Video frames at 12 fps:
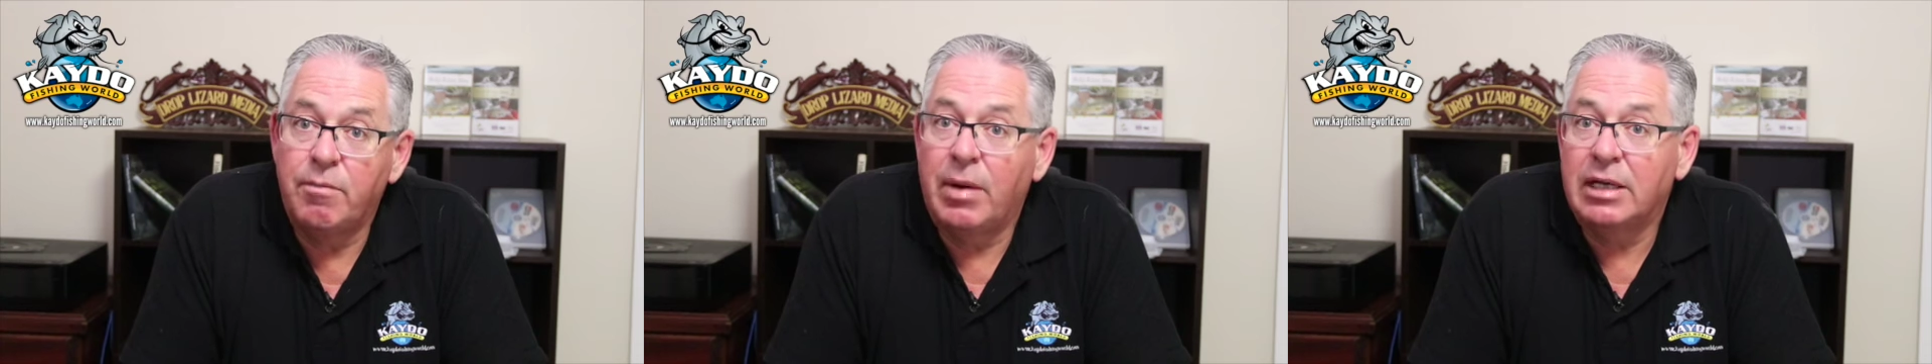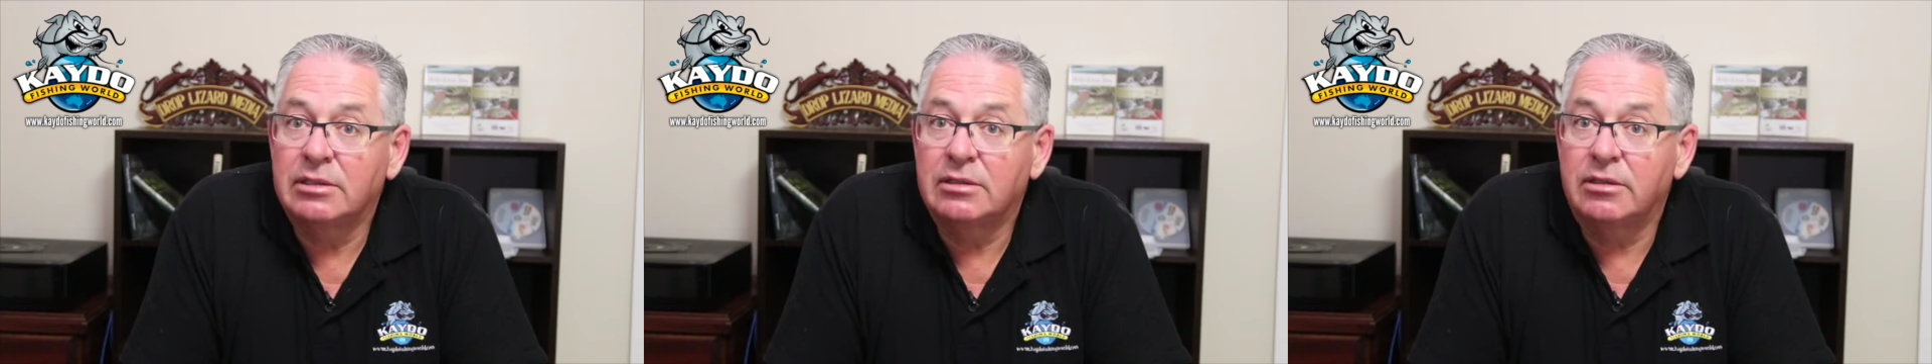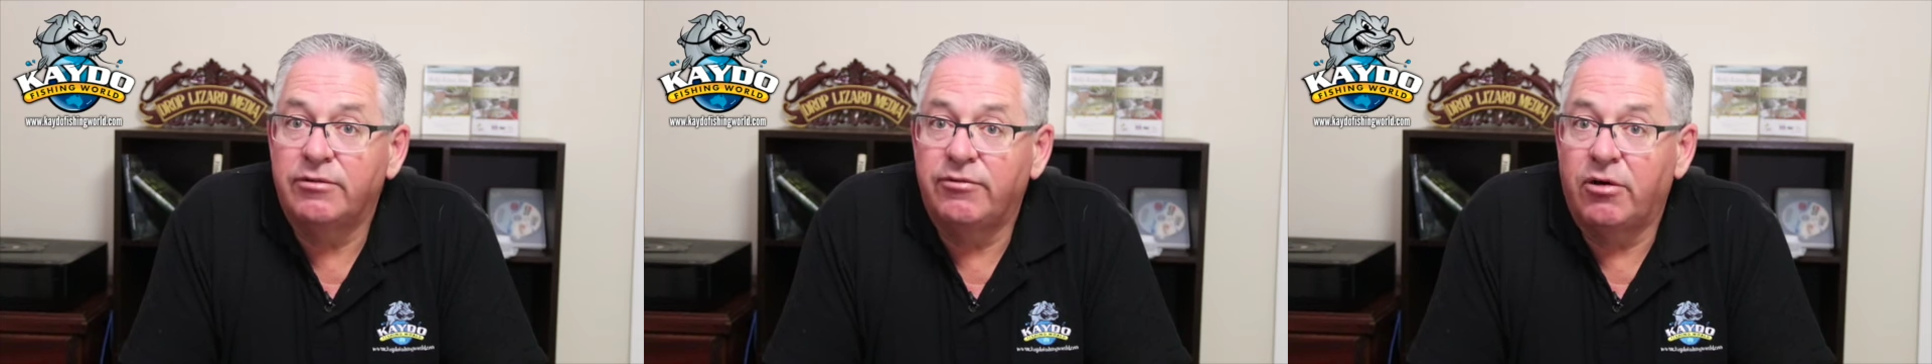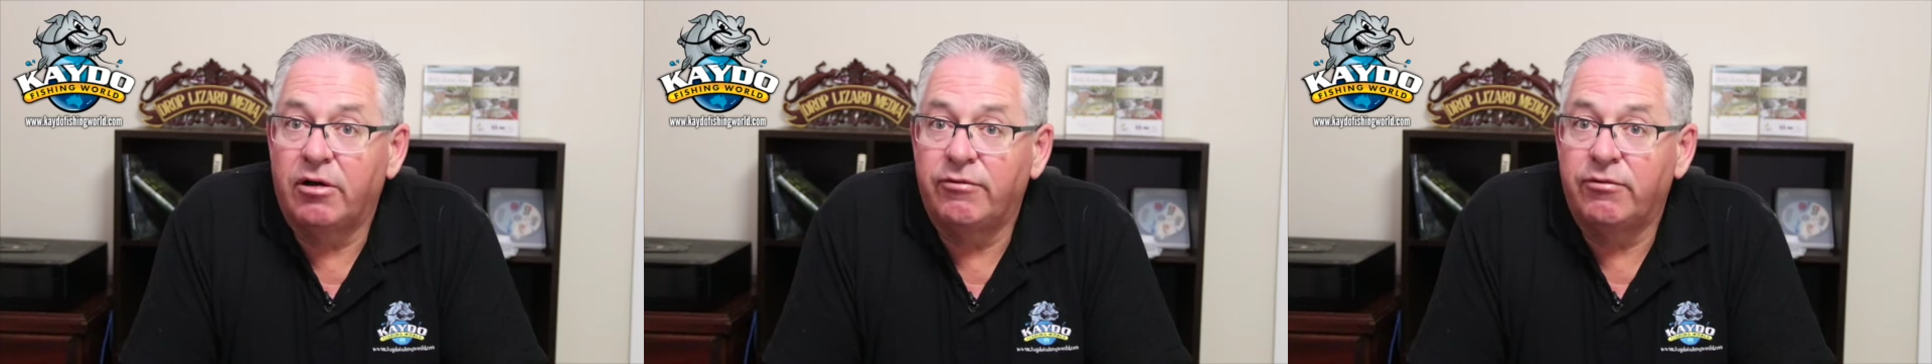mustard
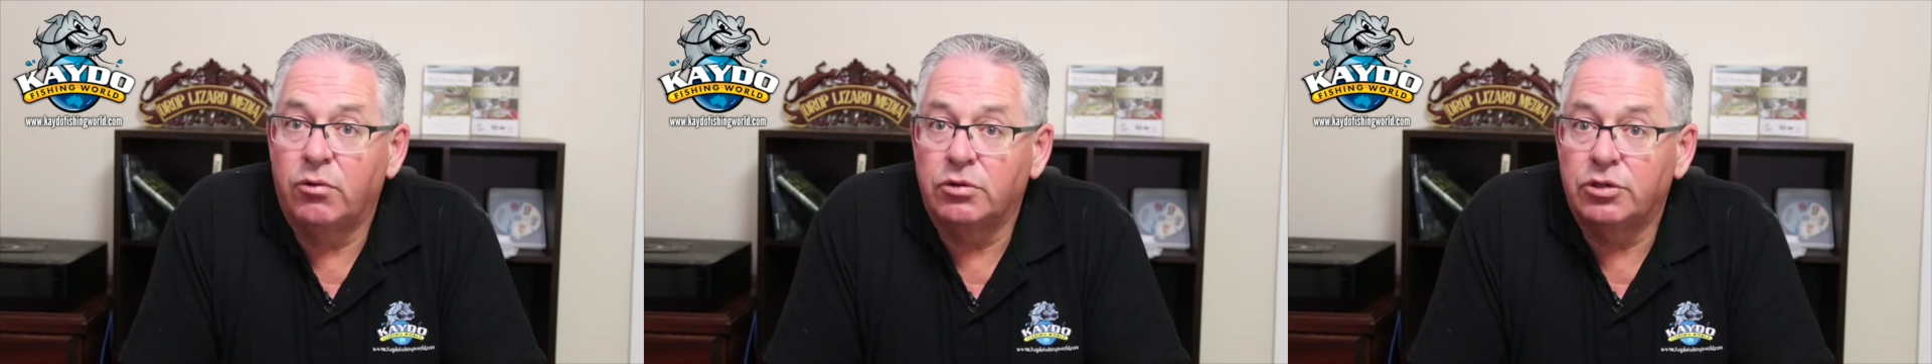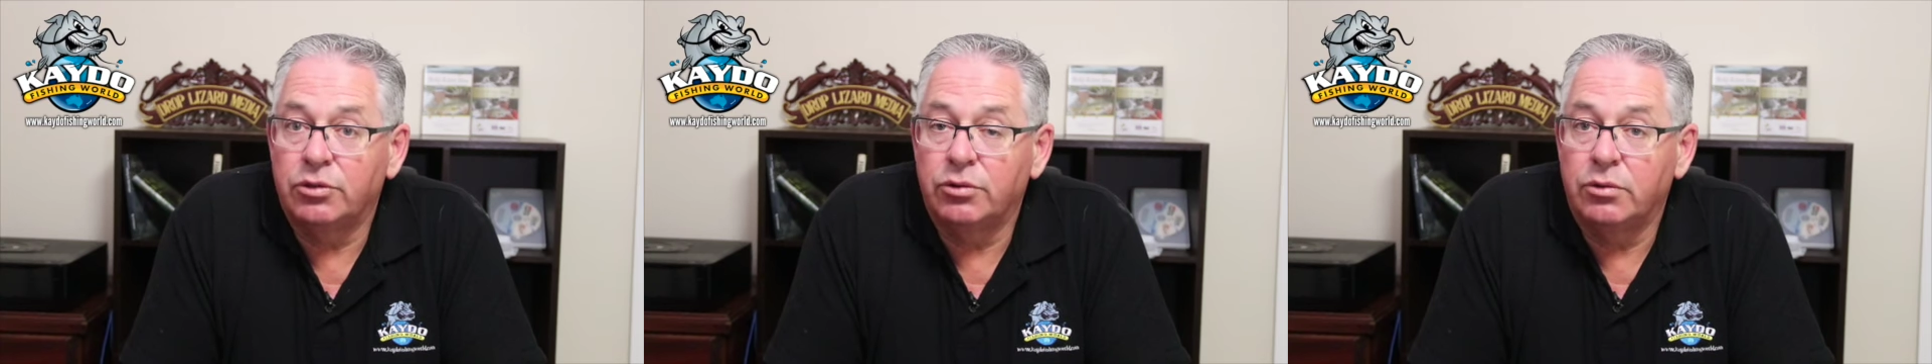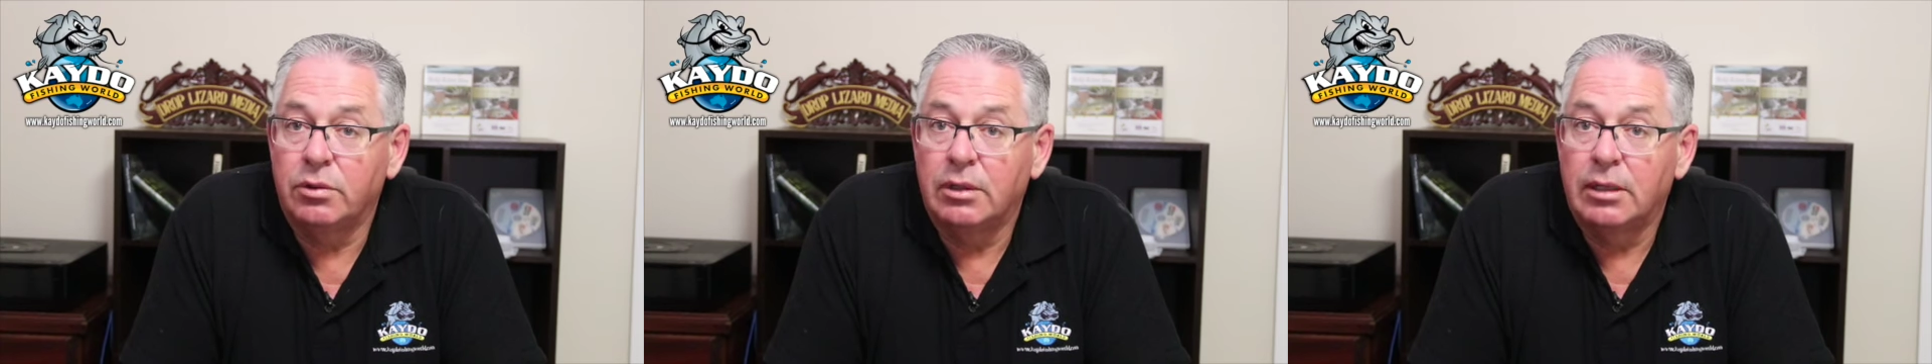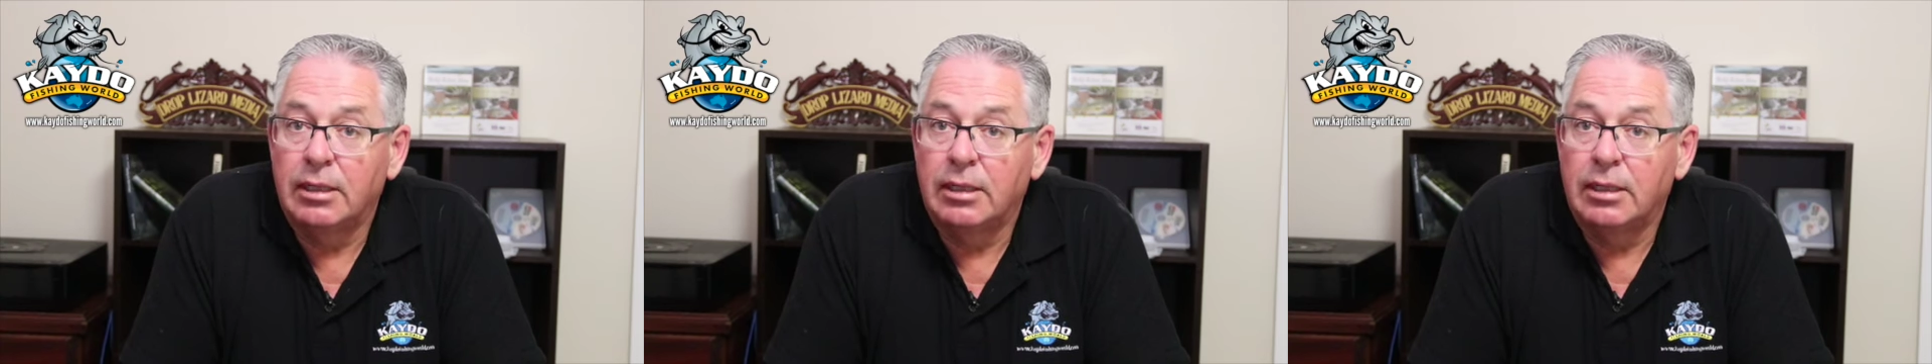542.